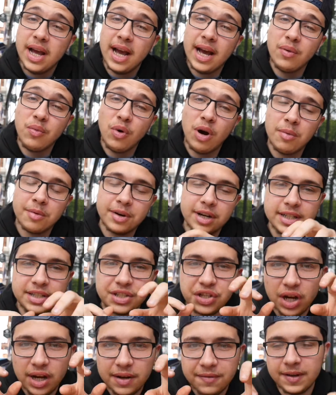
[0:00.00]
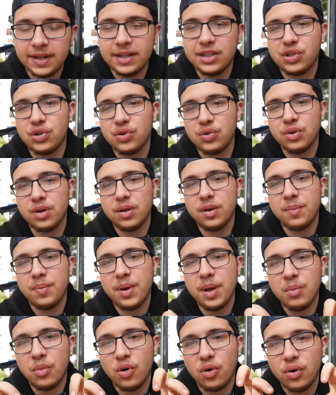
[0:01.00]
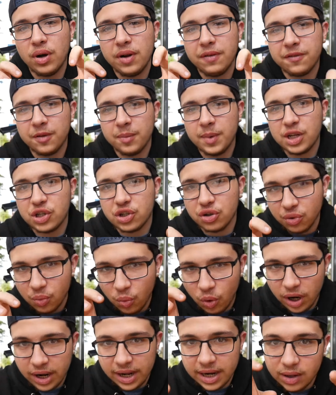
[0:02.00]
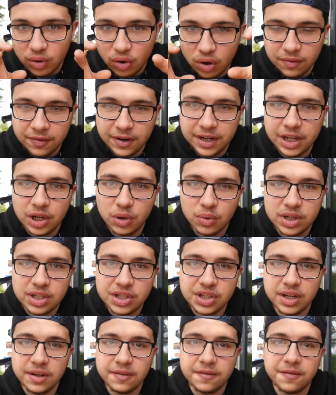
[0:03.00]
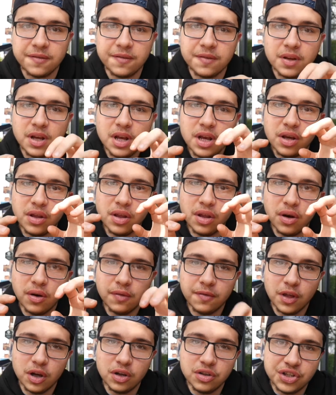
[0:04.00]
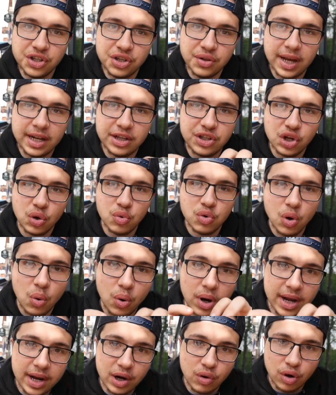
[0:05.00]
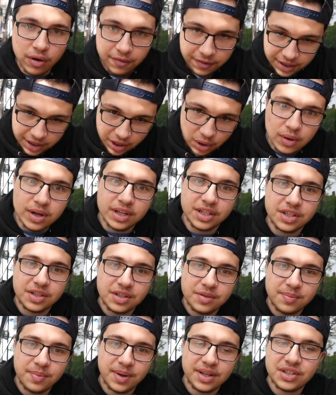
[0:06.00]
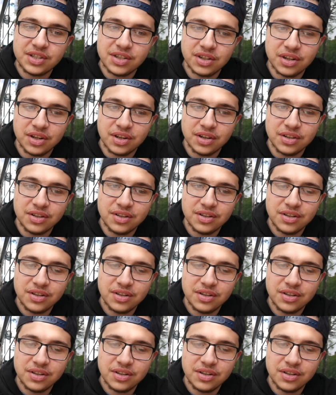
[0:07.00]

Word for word: And well, I'm going to dive into a bit more information on what a hero video is, if of those of you that don't know what a hero video is, basically.